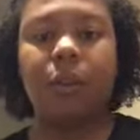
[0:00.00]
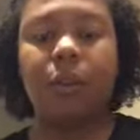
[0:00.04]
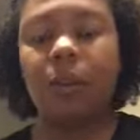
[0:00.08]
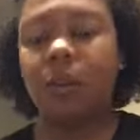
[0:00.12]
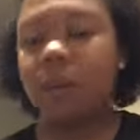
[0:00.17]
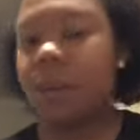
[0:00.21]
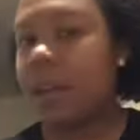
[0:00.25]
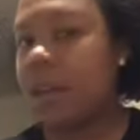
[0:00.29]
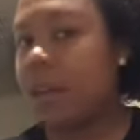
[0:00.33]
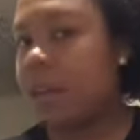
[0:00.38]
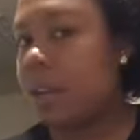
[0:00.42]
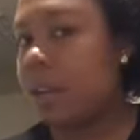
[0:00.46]

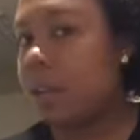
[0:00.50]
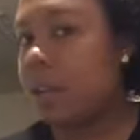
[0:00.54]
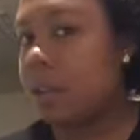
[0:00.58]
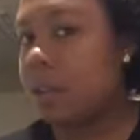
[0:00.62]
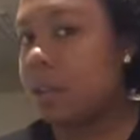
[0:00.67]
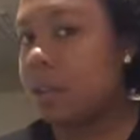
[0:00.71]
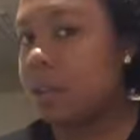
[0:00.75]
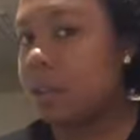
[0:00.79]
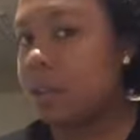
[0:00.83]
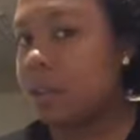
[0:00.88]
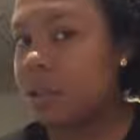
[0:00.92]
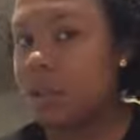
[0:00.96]
Okay,
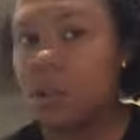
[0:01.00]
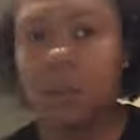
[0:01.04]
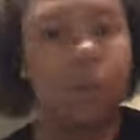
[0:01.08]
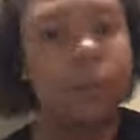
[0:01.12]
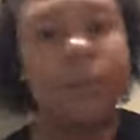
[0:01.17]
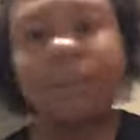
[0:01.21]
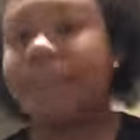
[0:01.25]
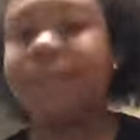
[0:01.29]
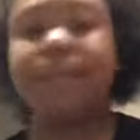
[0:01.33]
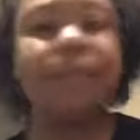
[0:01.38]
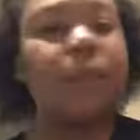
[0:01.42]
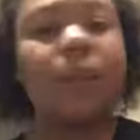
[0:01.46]

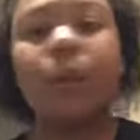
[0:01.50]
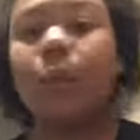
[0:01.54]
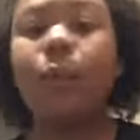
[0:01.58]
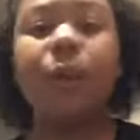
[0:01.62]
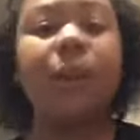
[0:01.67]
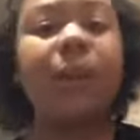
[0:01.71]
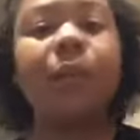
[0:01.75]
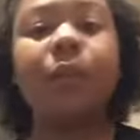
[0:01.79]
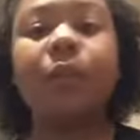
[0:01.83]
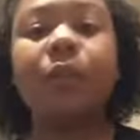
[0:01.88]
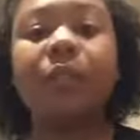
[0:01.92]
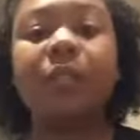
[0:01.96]
so
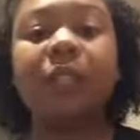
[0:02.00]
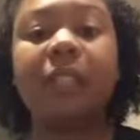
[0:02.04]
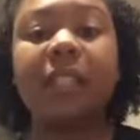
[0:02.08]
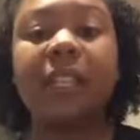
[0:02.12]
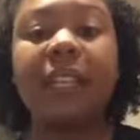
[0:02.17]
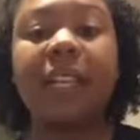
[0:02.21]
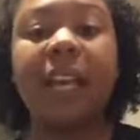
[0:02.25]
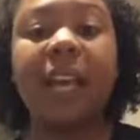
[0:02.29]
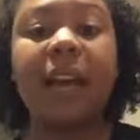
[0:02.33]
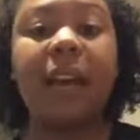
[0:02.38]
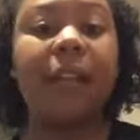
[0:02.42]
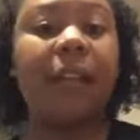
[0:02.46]
we will
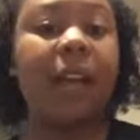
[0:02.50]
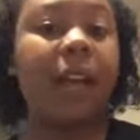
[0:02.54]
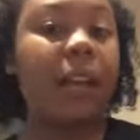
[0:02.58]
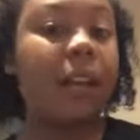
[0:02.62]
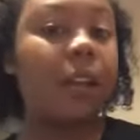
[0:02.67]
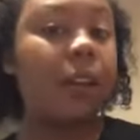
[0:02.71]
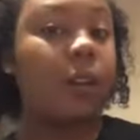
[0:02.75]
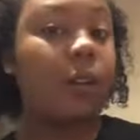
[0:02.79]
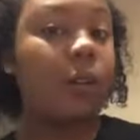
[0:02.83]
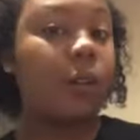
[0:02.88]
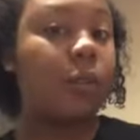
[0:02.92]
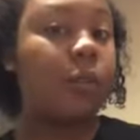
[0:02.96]
see how
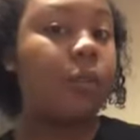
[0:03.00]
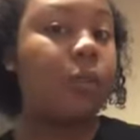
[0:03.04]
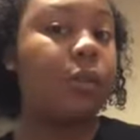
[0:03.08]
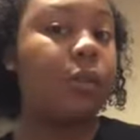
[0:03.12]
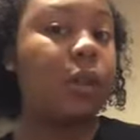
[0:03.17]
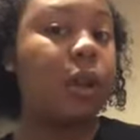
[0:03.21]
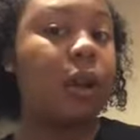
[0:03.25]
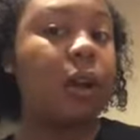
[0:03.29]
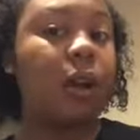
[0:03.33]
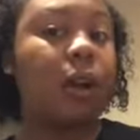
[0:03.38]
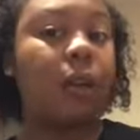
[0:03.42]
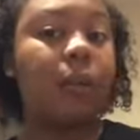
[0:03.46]
that goes.
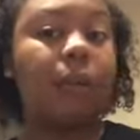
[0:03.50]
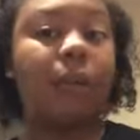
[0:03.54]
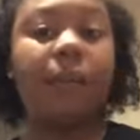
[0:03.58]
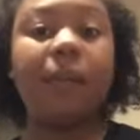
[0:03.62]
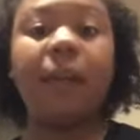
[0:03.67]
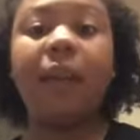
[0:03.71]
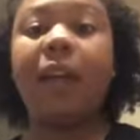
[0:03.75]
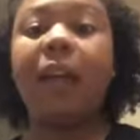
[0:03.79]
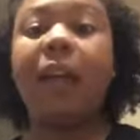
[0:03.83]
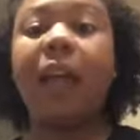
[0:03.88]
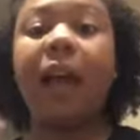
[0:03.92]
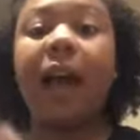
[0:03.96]
Um,
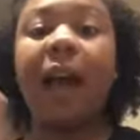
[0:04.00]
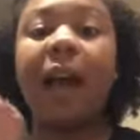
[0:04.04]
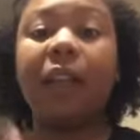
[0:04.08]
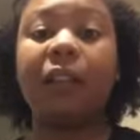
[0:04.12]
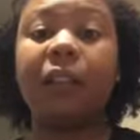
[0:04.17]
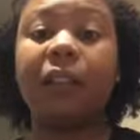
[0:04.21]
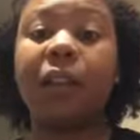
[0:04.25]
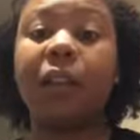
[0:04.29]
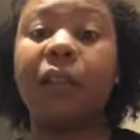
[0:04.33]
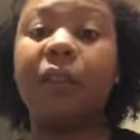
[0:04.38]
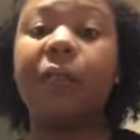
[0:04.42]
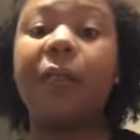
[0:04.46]
I
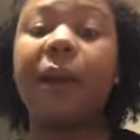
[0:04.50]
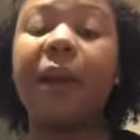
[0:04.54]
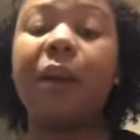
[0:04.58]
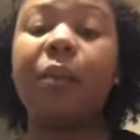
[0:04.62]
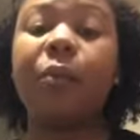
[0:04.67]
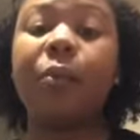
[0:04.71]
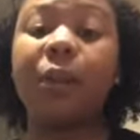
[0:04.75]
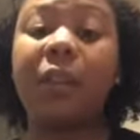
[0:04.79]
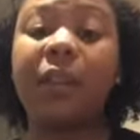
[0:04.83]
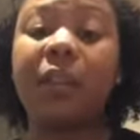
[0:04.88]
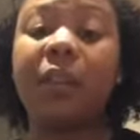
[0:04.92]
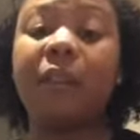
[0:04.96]
love my
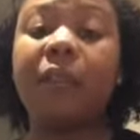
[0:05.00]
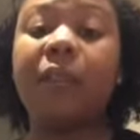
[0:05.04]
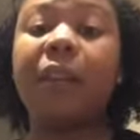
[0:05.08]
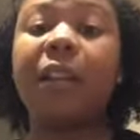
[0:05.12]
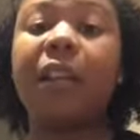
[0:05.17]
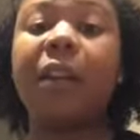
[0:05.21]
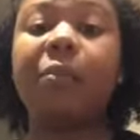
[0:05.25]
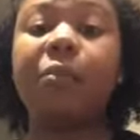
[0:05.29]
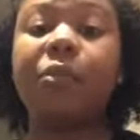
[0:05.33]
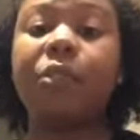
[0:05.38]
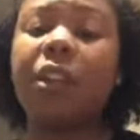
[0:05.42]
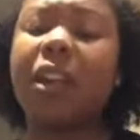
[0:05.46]
weave,
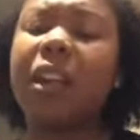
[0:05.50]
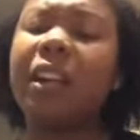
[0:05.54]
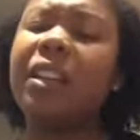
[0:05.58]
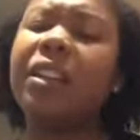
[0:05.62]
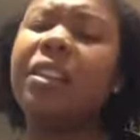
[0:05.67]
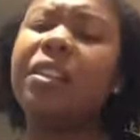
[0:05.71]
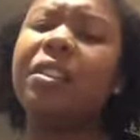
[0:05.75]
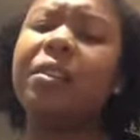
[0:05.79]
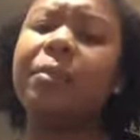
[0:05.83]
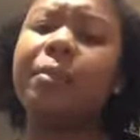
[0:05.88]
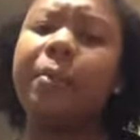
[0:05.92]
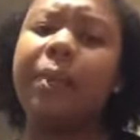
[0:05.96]
and I'm trying
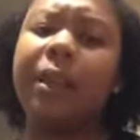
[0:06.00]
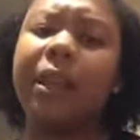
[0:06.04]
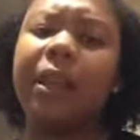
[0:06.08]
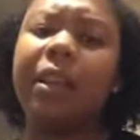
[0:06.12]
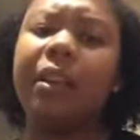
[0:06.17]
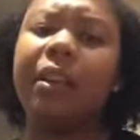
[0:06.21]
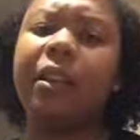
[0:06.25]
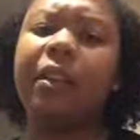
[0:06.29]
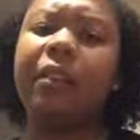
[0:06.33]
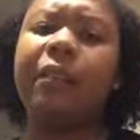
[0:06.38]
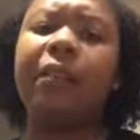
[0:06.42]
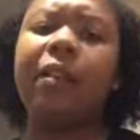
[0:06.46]
to
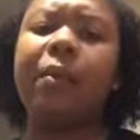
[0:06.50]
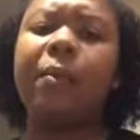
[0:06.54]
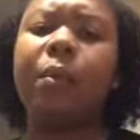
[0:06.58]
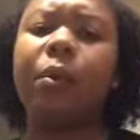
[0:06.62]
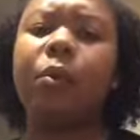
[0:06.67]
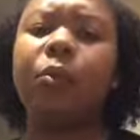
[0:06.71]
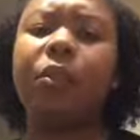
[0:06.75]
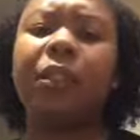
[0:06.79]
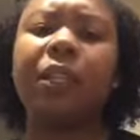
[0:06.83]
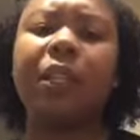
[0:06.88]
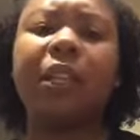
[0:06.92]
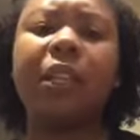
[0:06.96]
debate if I'm
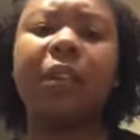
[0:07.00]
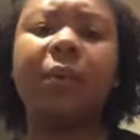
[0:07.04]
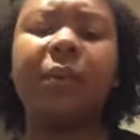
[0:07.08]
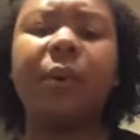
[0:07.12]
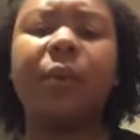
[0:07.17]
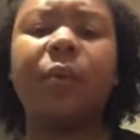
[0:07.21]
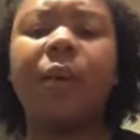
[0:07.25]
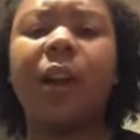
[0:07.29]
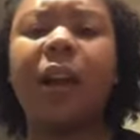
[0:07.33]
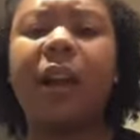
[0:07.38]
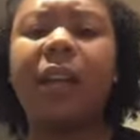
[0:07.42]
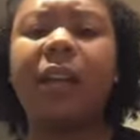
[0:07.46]
only gonna
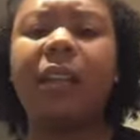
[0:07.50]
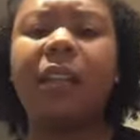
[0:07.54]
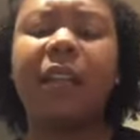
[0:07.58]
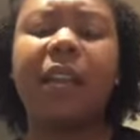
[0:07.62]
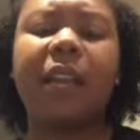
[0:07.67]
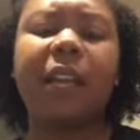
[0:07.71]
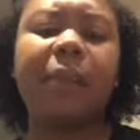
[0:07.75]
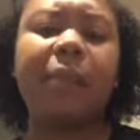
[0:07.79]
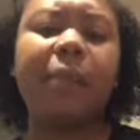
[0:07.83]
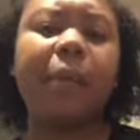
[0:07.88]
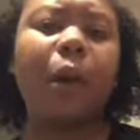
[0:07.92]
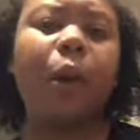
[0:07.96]
be rocking
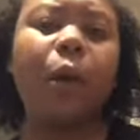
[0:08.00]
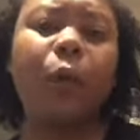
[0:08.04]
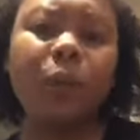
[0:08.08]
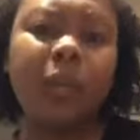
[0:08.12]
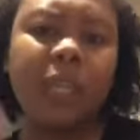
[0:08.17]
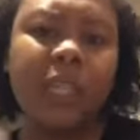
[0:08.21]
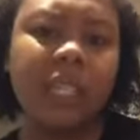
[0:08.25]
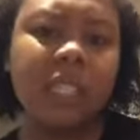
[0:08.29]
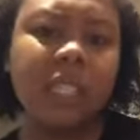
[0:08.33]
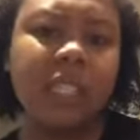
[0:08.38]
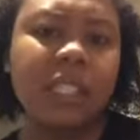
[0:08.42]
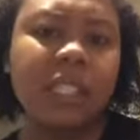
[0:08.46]
like
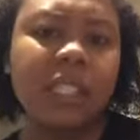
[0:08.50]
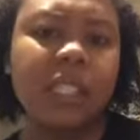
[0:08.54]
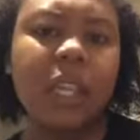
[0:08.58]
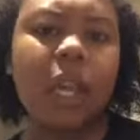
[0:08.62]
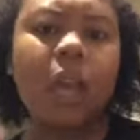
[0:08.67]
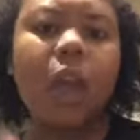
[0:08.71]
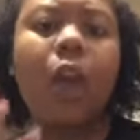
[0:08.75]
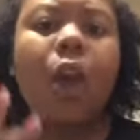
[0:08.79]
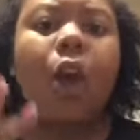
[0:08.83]
ponies